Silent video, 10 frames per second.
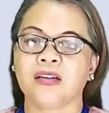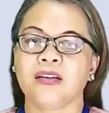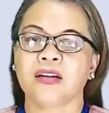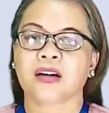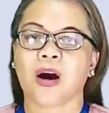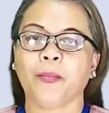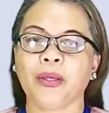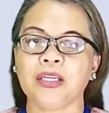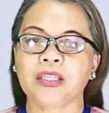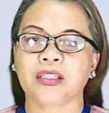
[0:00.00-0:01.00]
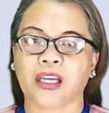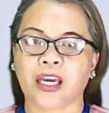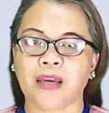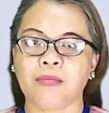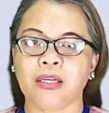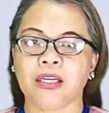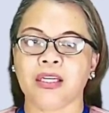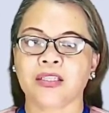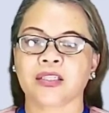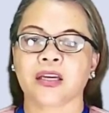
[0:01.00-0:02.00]
the company's claim
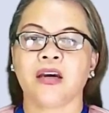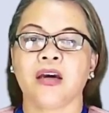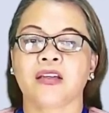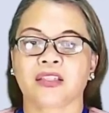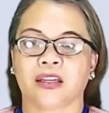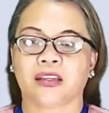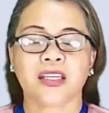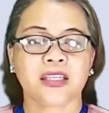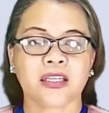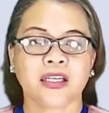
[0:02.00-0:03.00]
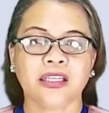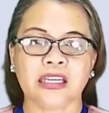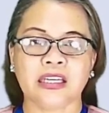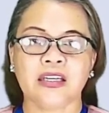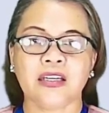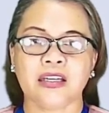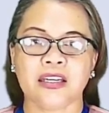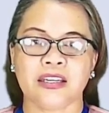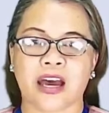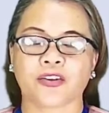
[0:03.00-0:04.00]
is statistically
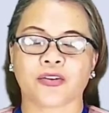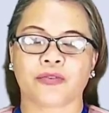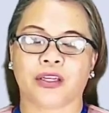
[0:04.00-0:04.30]
inaccurate?